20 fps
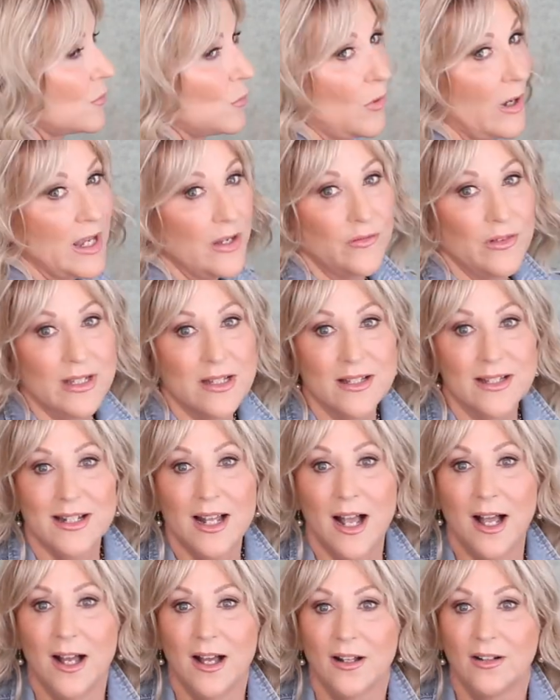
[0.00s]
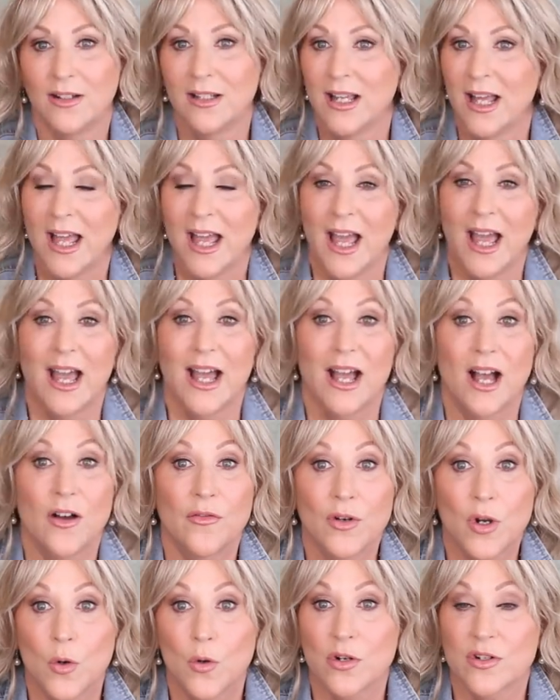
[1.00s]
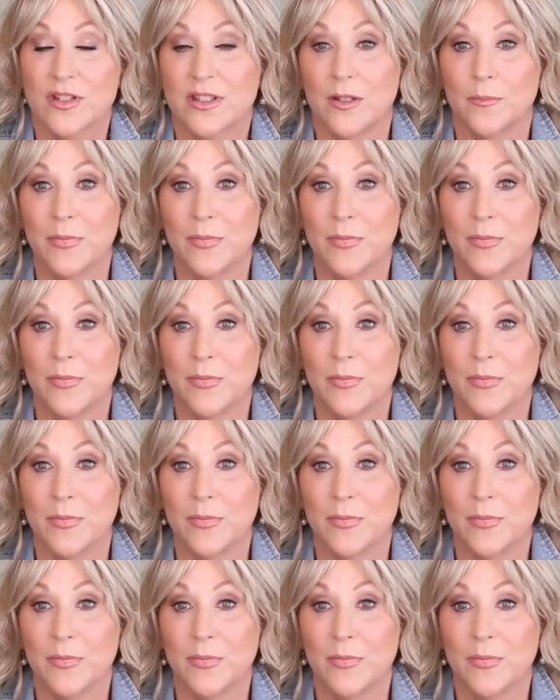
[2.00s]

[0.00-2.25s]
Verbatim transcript: this wavy style. Of course,